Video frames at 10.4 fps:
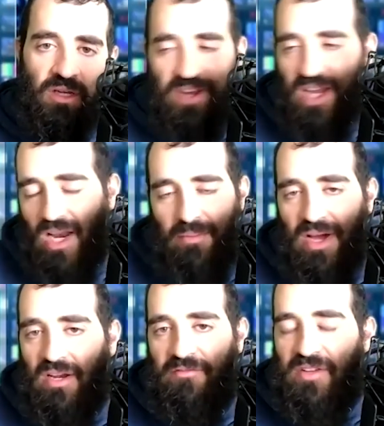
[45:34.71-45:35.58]
Forget
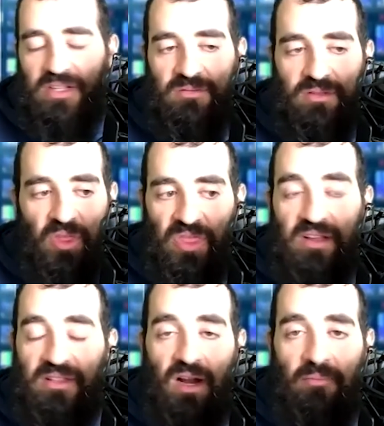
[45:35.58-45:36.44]
about if it's the
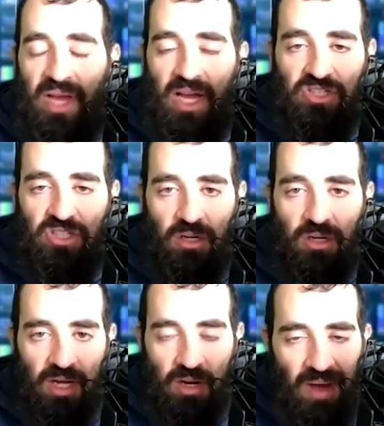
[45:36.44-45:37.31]
thing that I'm passionate
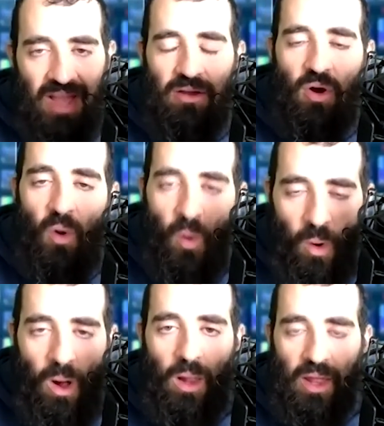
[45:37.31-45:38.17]
about. Am I
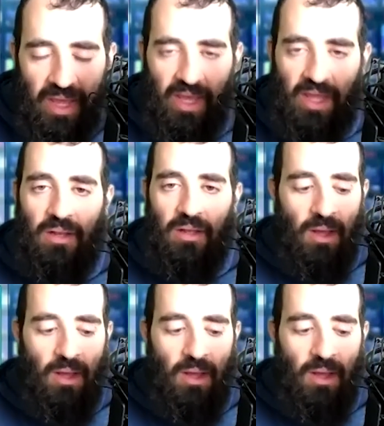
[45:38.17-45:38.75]
all in?